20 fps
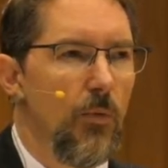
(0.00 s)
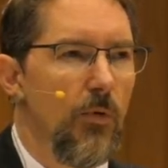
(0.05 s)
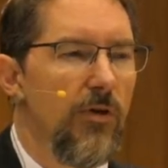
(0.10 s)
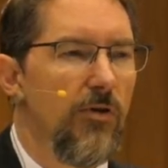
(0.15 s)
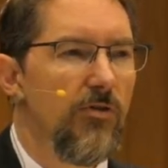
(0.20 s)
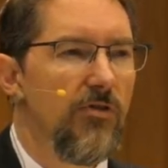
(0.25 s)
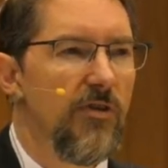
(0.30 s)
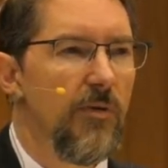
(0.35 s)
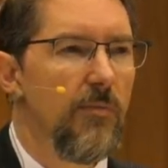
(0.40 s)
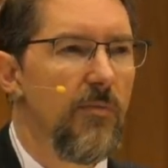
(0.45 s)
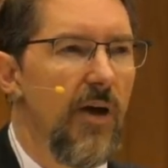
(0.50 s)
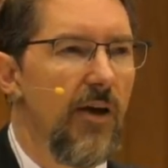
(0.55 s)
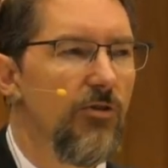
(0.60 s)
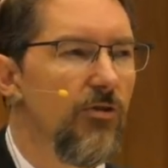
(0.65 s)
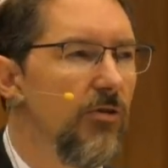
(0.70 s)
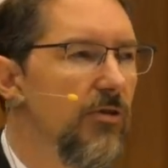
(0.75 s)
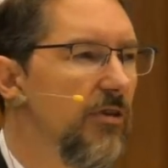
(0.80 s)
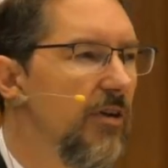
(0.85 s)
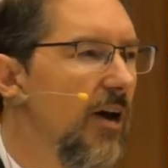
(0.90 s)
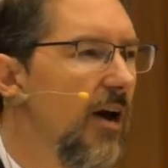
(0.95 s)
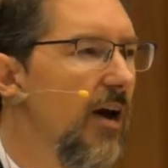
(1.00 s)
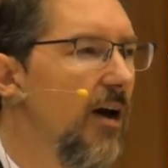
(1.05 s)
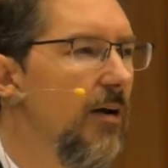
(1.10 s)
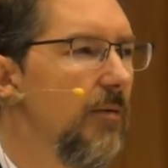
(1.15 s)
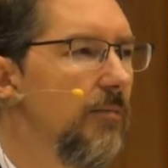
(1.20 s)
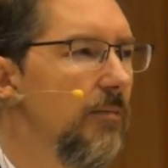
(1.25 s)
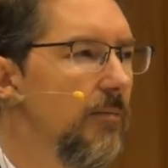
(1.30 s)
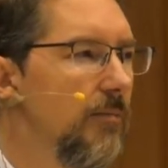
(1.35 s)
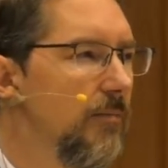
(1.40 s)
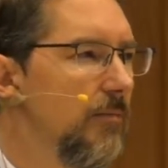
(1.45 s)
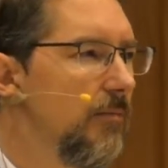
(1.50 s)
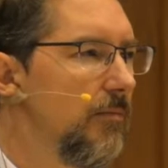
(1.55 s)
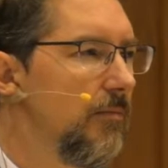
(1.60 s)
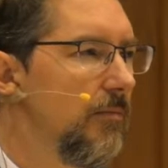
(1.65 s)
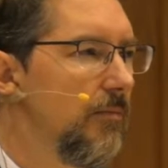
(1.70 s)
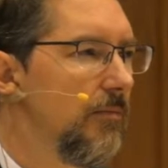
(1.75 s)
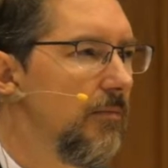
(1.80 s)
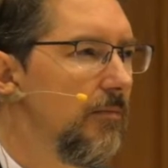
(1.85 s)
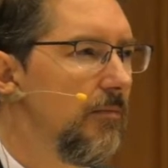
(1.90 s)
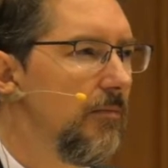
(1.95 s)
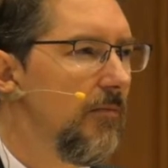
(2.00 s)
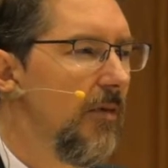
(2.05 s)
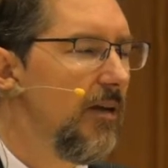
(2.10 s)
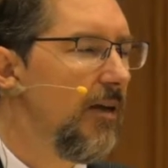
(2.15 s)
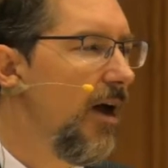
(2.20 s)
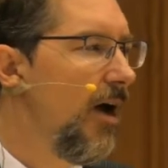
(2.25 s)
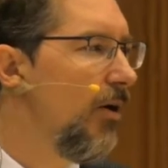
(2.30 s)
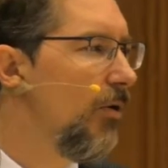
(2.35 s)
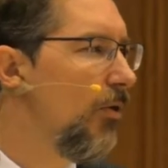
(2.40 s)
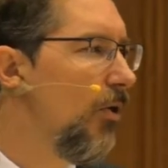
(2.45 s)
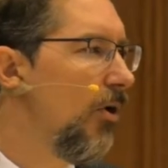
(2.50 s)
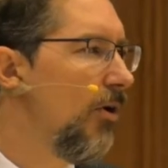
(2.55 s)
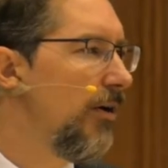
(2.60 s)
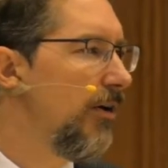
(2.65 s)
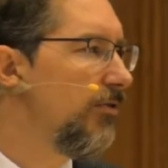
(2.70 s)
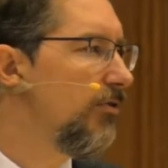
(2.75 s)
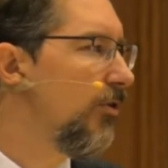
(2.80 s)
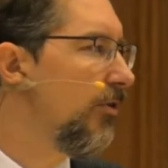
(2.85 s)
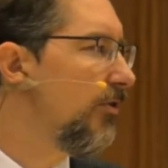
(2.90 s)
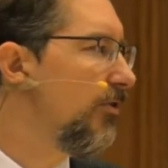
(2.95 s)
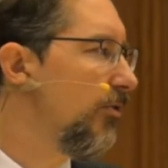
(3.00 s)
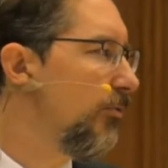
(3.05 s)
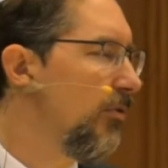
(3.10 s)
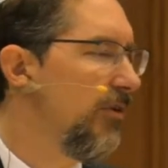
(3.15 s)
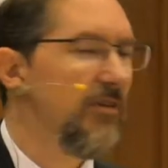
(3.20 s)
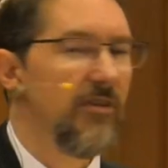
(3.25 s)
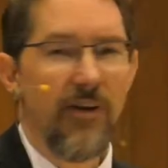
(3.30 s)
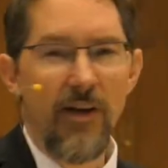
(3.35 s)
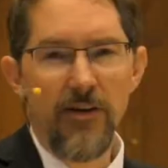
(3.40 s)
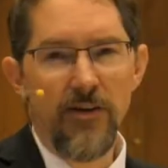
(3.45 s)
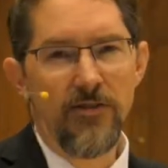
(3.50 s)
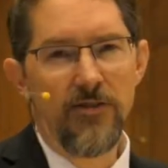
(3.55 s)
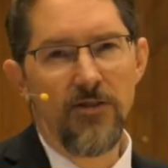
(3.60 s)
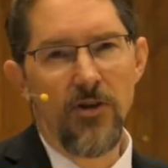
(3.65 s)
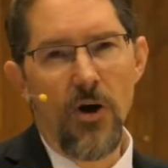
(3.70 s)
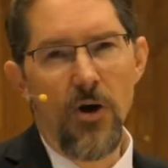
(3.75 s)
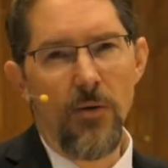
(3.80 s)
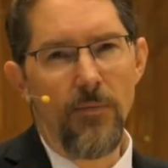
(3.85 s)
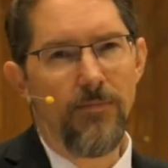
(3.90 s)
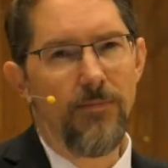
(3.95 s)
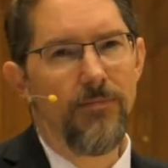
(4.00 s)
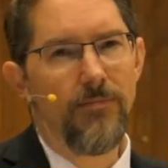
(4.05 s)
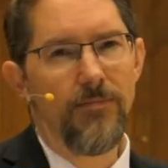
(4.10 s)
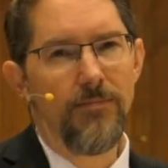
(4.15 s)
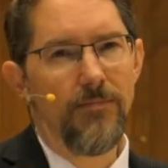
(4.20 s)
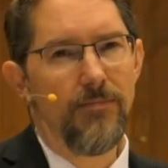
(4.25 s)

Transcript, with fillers: We used to measure time and how long it took to recite a psalm.